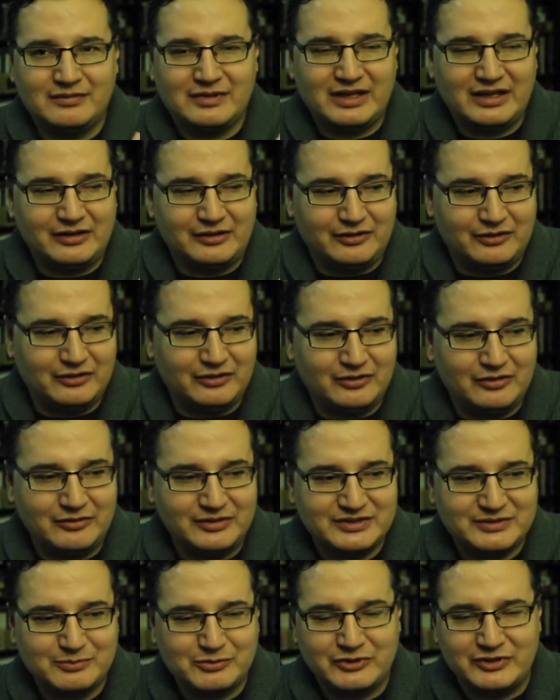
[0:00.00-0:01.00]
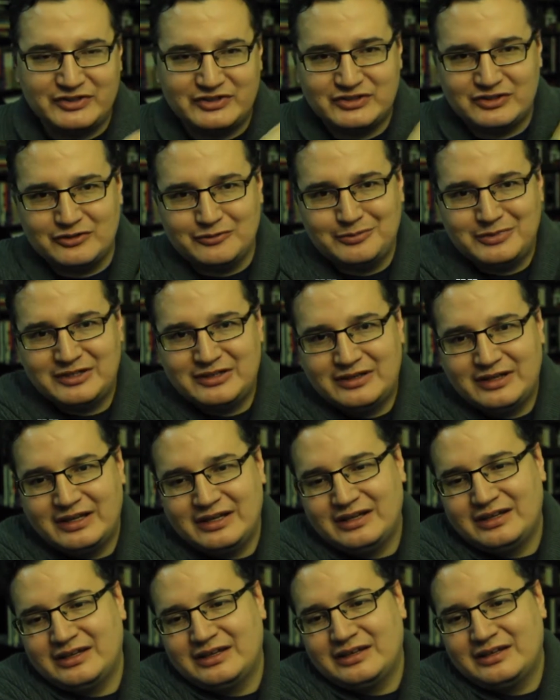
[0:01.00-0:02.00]
I don't know, it's pretty stupid.
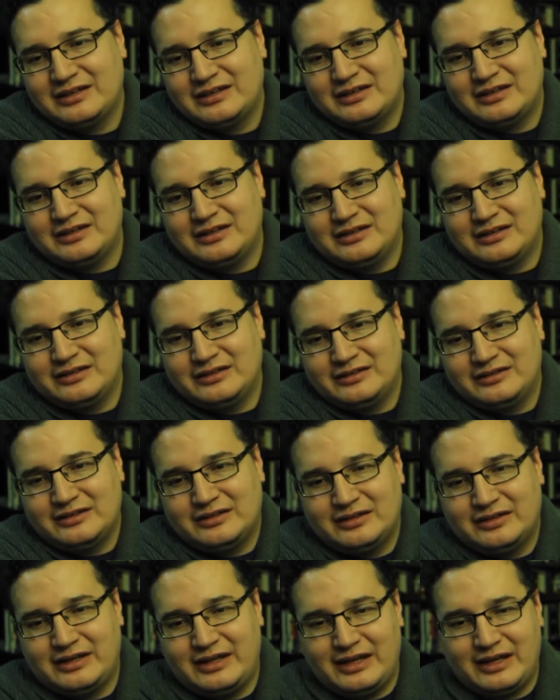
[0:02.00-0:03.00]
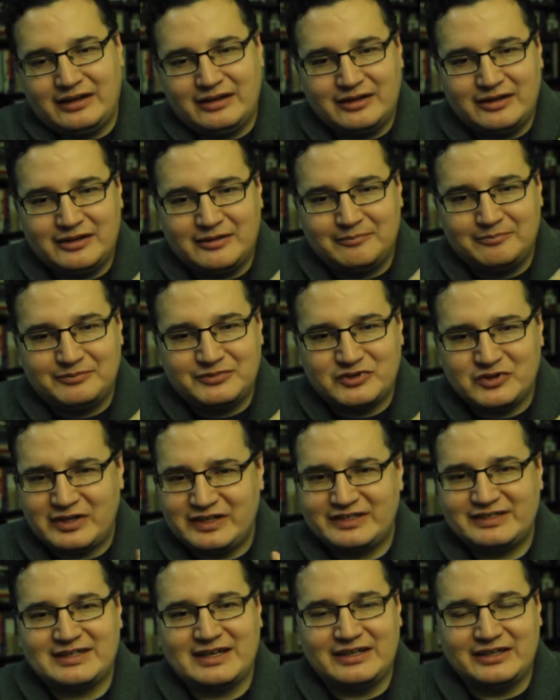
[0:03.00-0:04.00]
And so
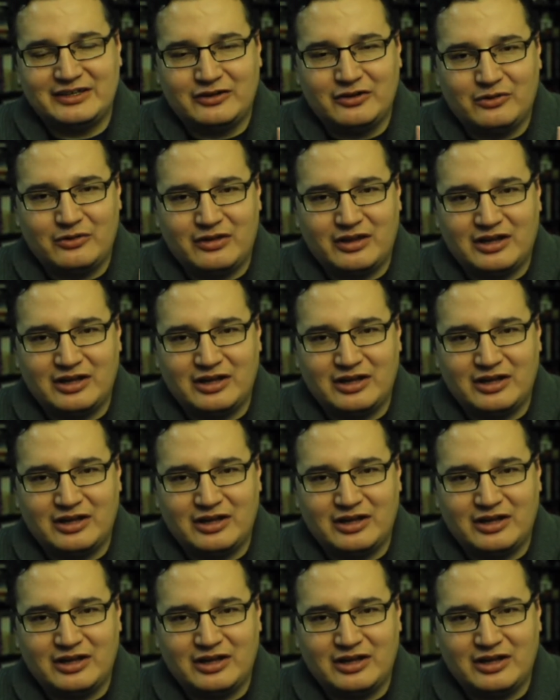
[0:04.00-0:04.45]
I decide to go to